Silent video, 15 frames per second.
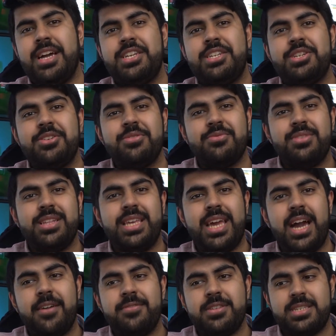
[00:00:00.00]
I shouldn't really
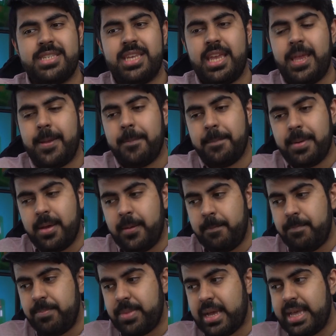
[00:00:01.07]
have to say it, but
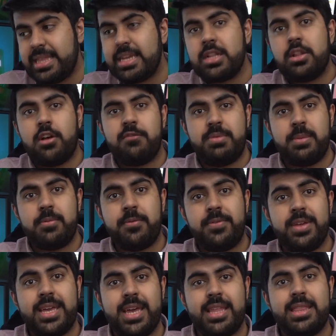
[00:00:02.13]
I think a lot of people
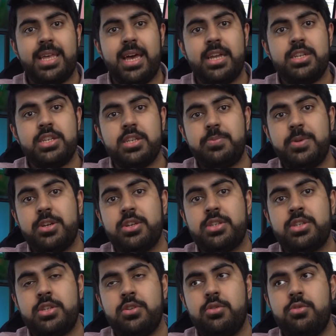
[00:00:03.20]
forget that just
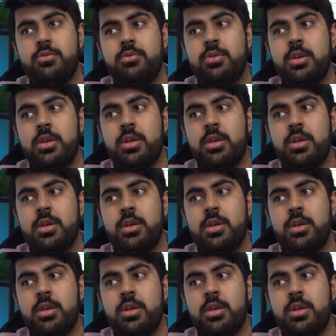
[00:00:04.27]
because you